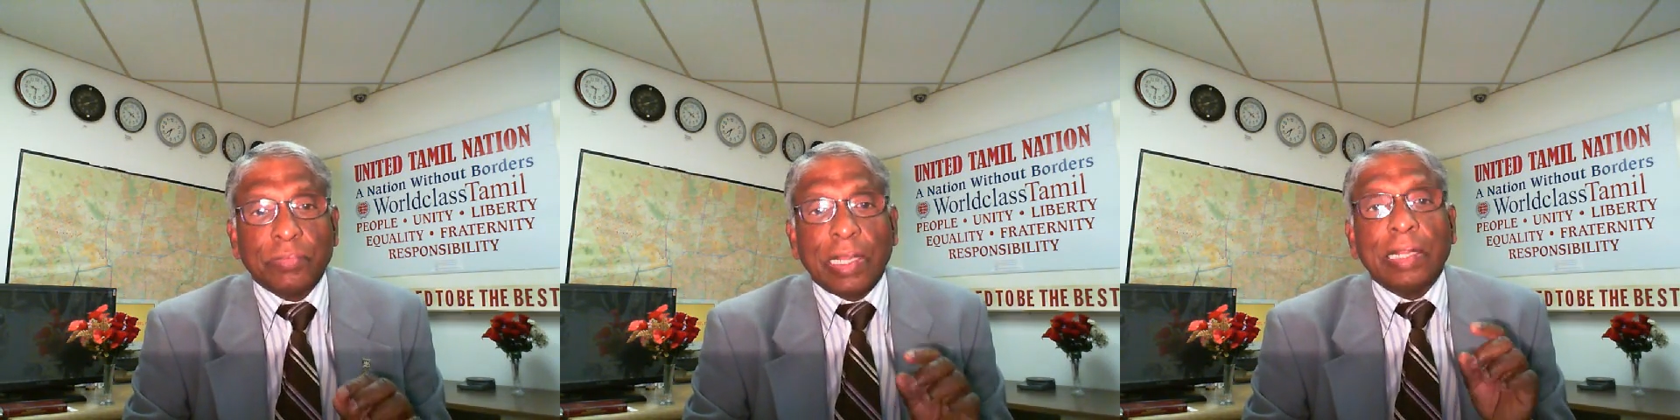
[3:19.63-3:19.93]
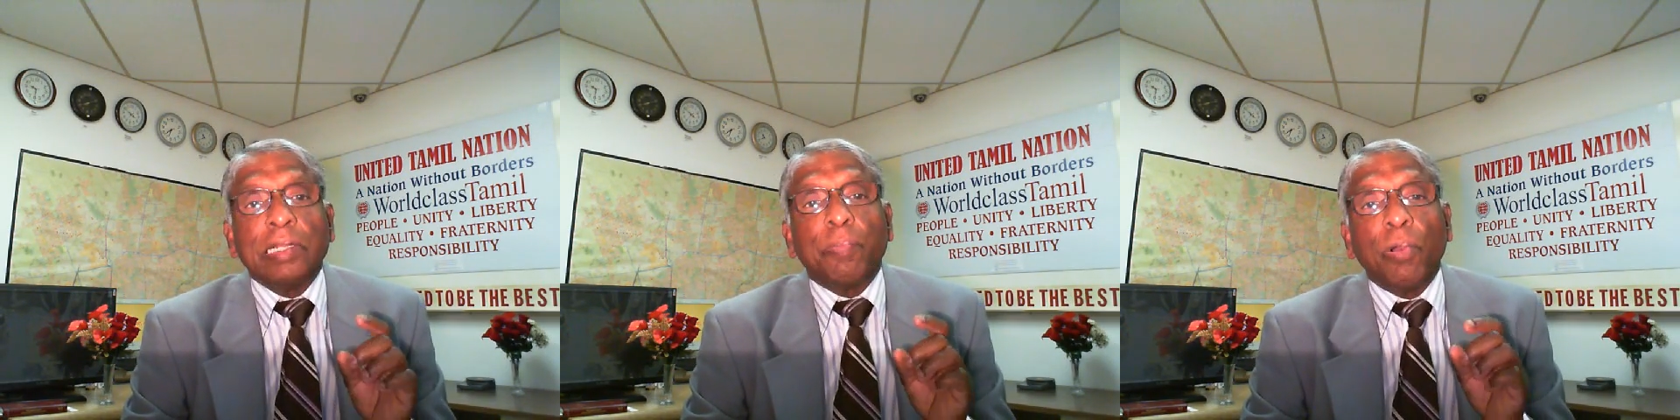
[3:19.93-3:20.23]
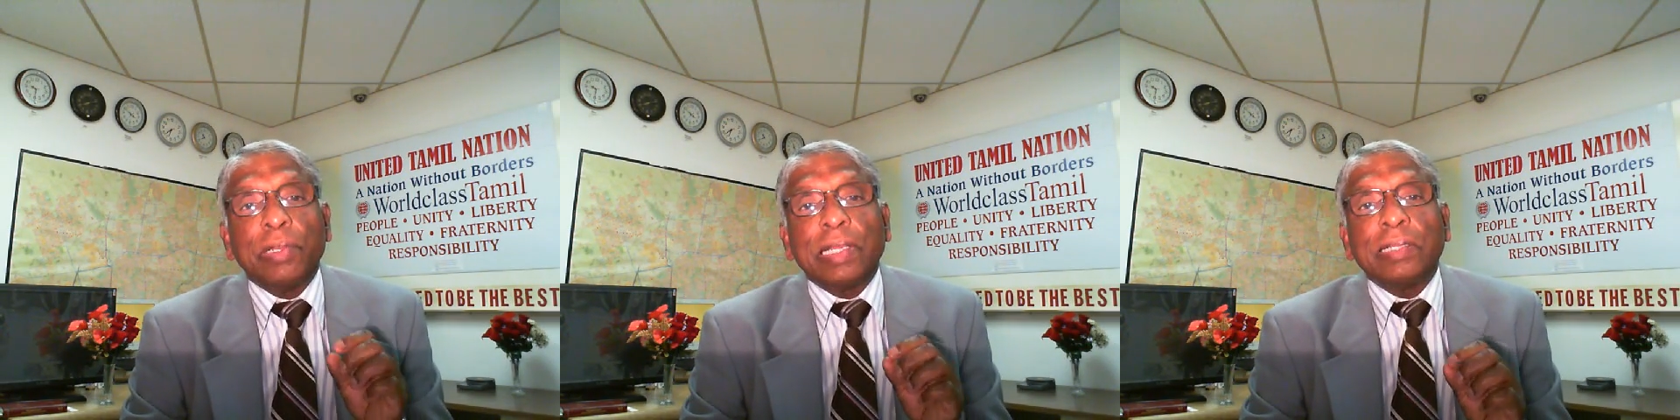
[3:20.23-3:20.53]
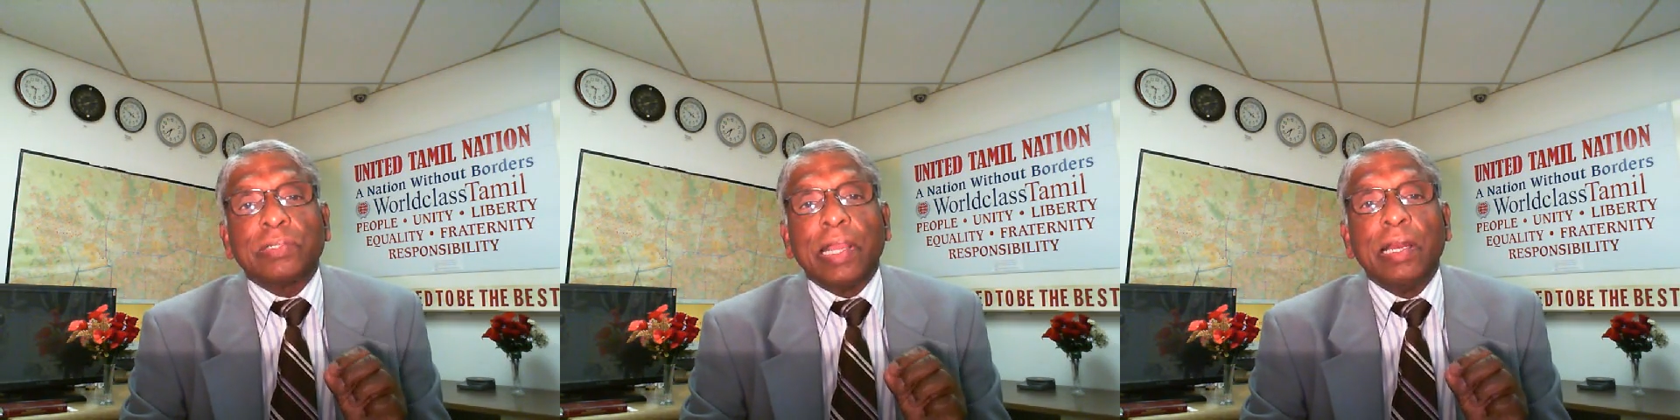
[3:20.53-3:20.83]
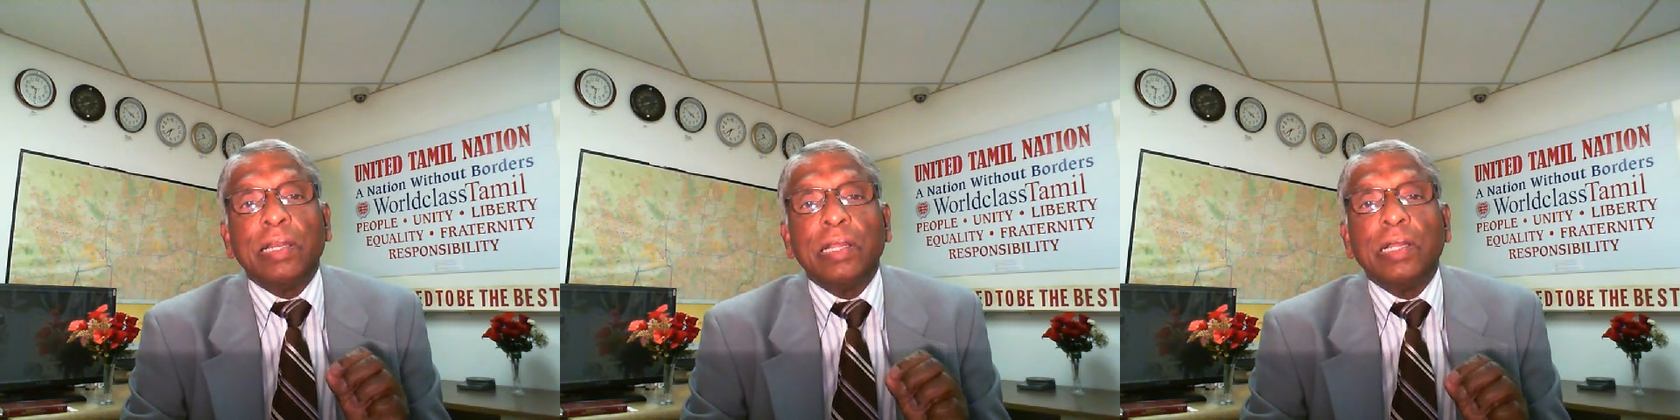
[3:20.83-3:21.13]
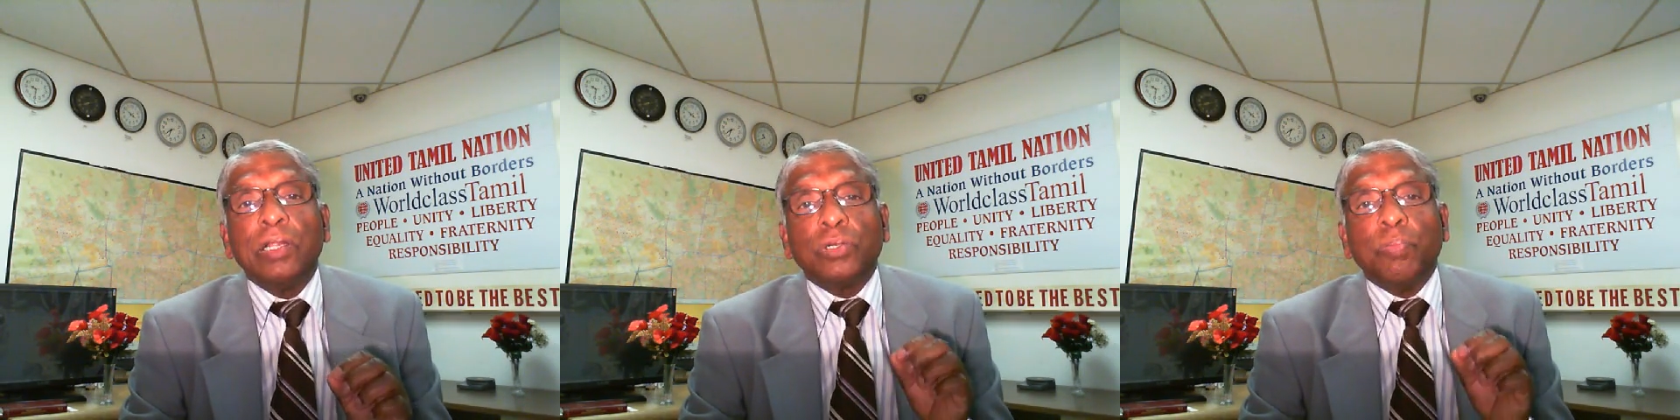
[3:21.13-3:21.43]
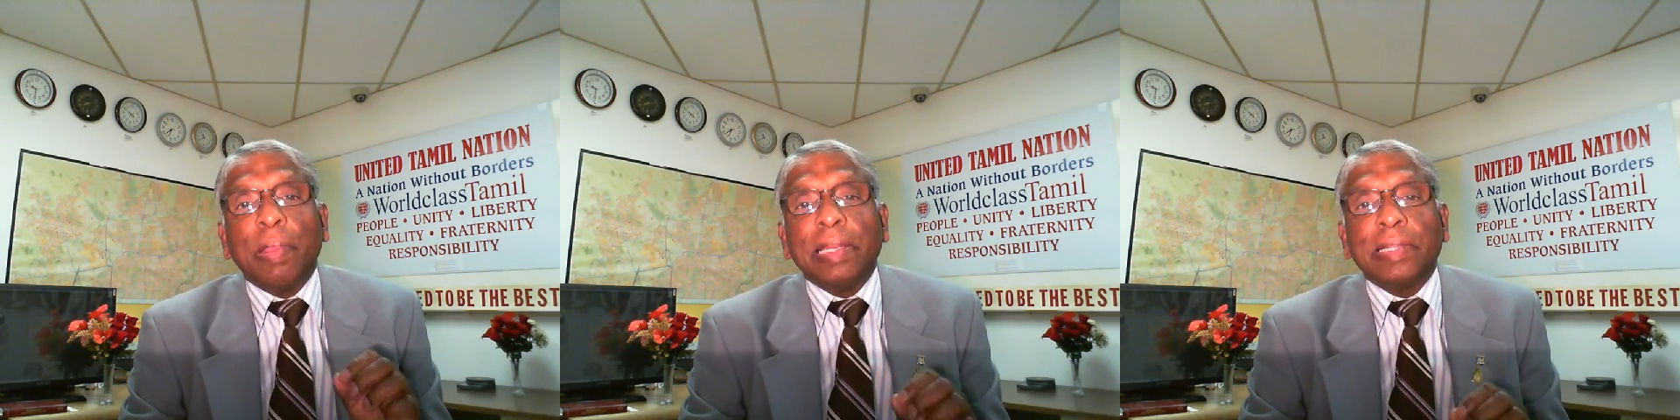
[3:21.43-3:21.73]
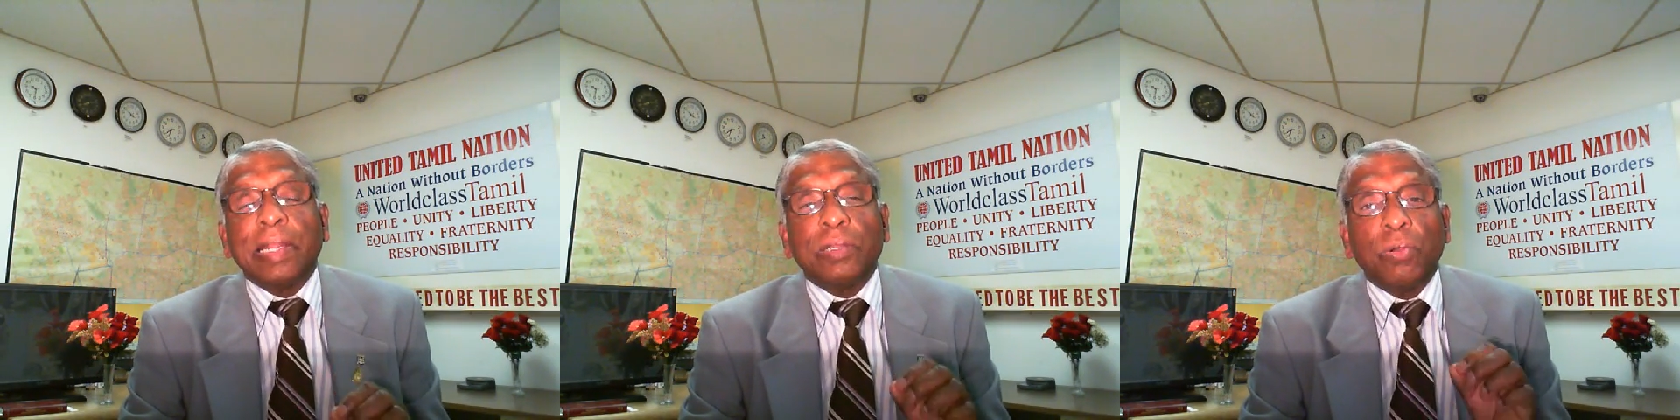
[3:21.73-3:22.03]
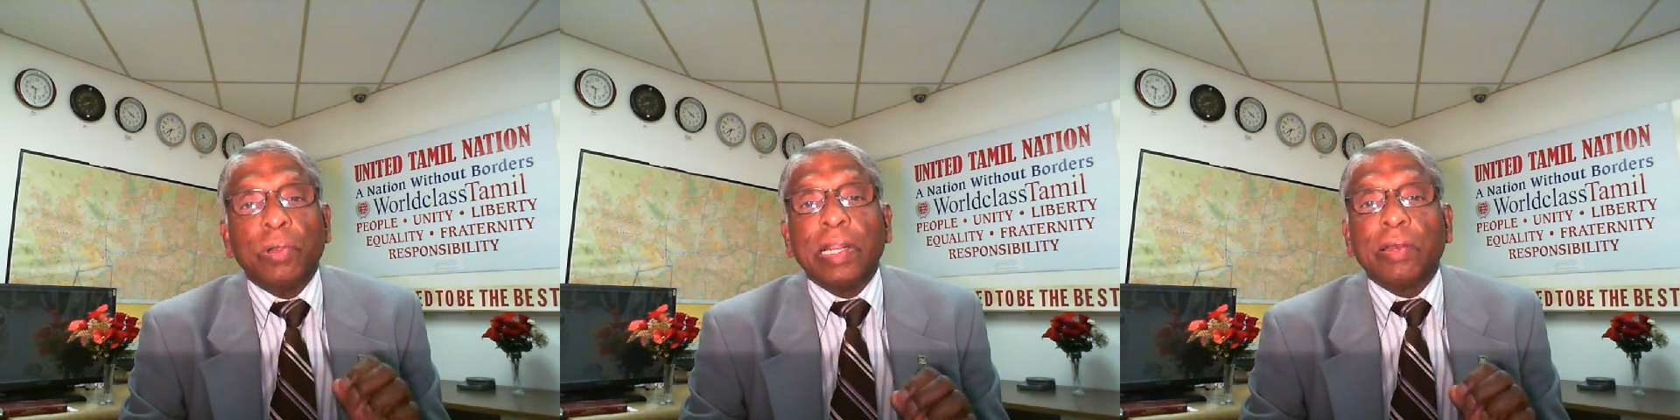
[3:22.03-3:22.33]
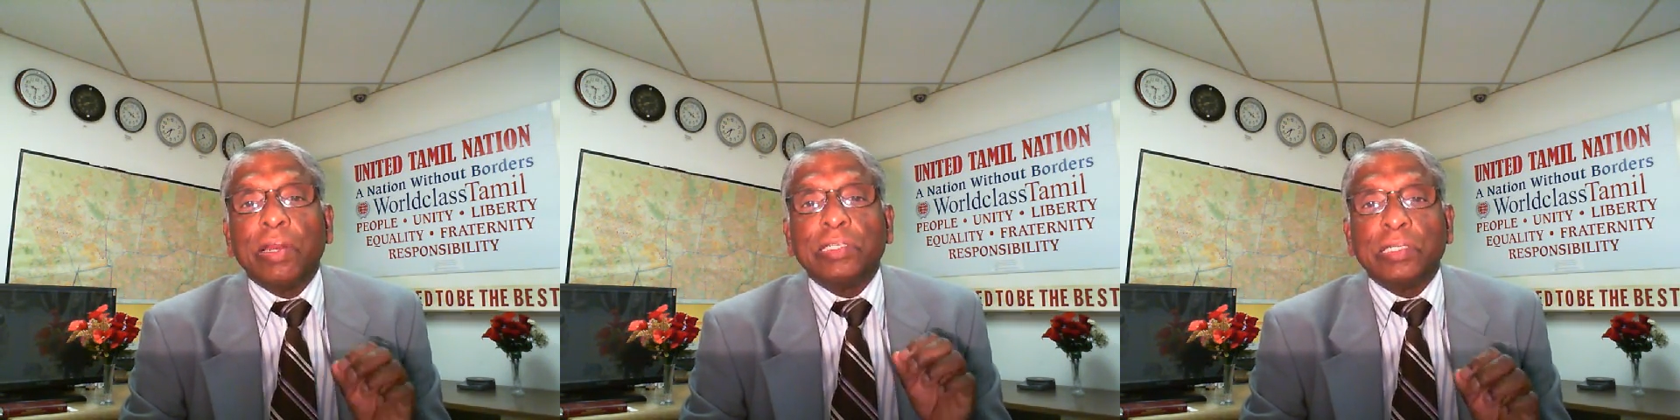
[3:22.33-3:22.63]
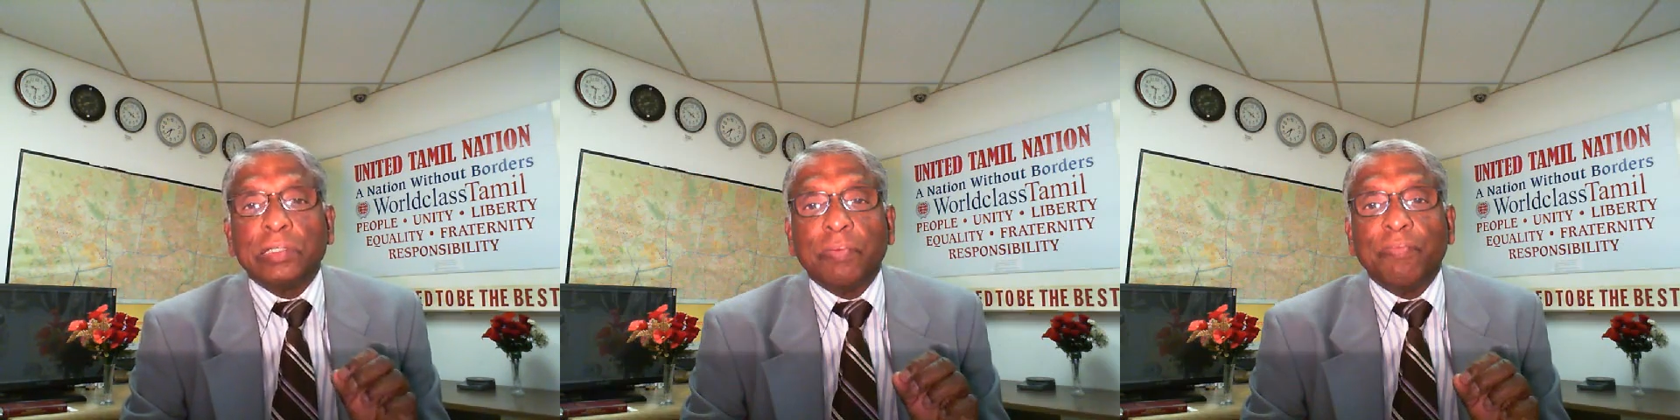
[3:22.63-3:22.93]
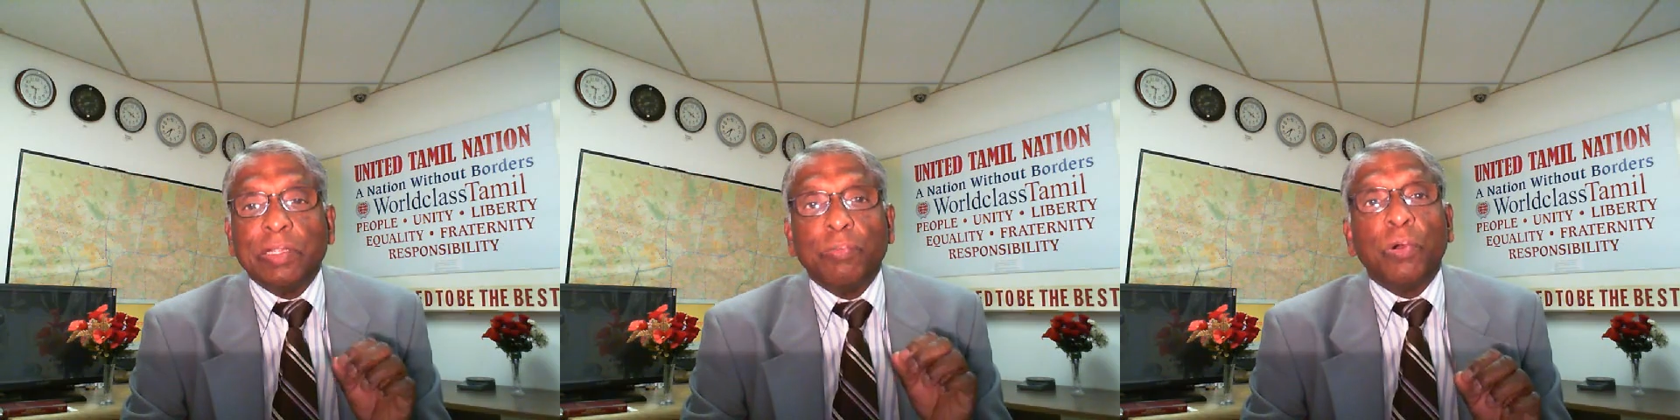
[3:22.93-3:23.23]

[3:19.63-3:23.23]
and the political skill to maintain cordial relationship with